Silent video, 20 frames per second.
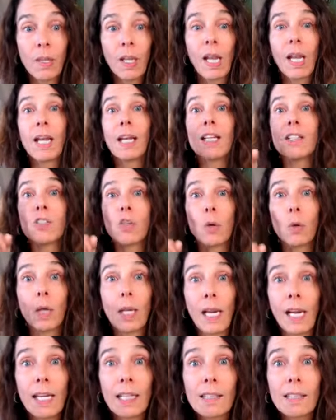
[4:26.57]
It's
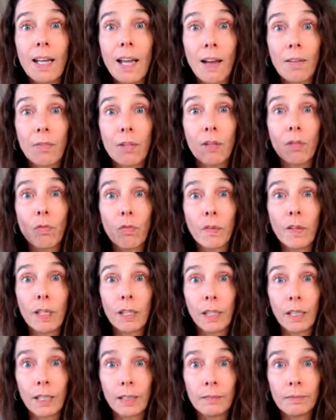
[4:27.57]
okay to have this
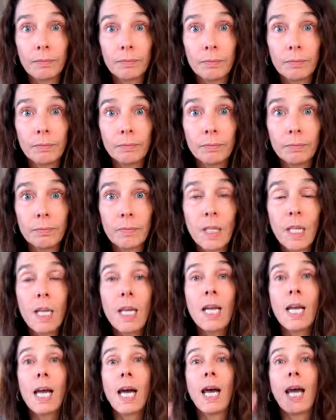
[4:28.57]
feeling.
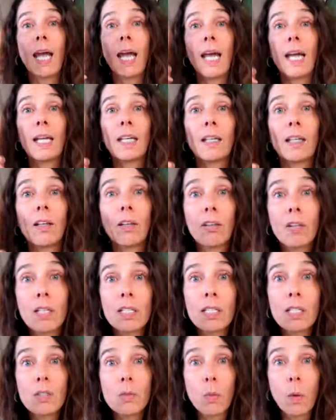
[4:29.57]
And
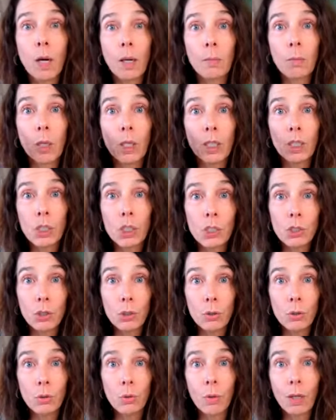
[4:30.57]
this is what I'm going to
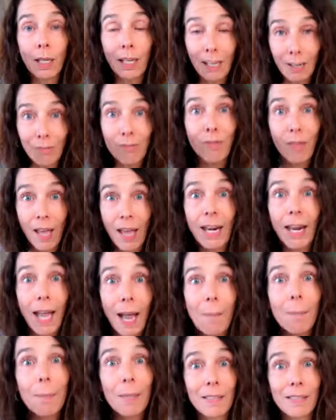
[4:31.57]
do if that
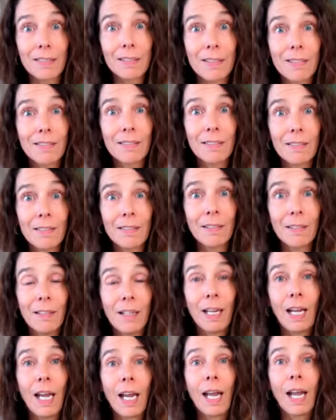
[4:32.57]
happens.
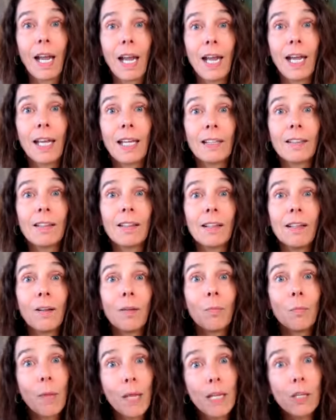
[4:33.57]
And
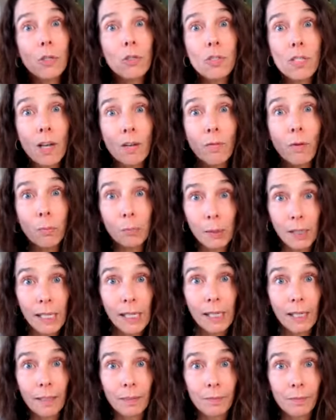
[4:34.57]
make yourself a
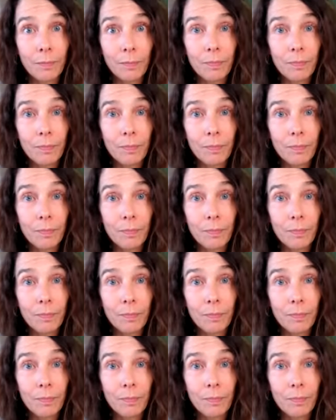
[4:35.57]
plan